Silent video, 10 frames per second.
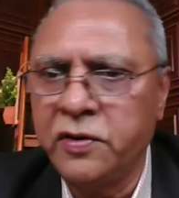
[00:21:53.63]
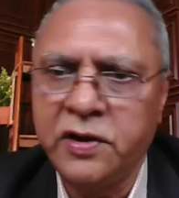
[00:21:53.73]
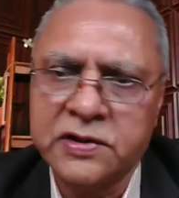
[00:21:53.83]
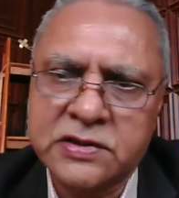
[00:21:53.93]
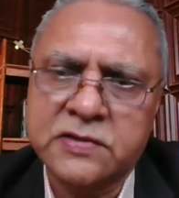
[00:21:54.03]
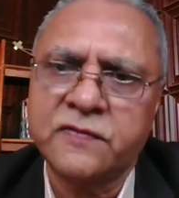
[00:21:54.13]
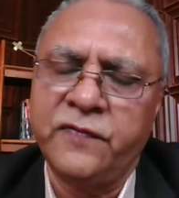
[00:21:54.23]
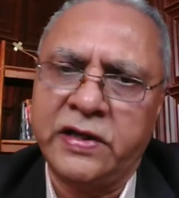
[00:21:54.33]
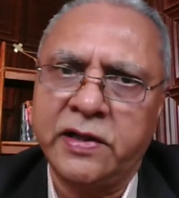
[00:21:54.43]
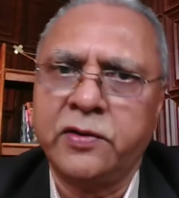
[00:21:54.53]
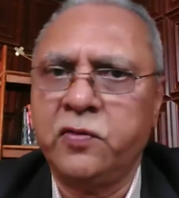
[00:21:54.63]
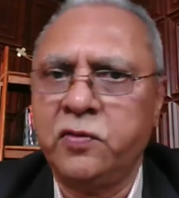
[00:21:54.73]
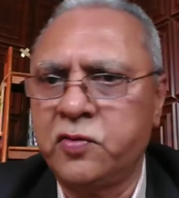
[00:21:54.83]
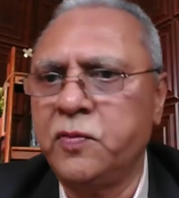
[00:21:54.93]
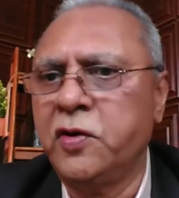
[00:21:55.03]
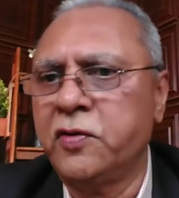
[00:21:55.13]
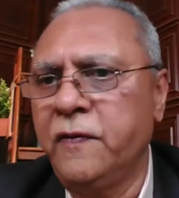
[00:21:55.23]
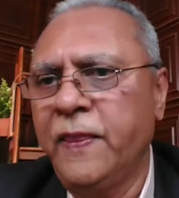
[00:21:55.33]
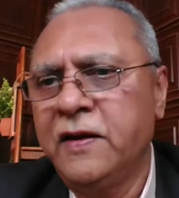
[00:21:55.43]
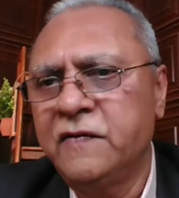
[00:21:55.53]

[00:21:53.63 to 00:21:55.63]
Yes, we can do tomorrow.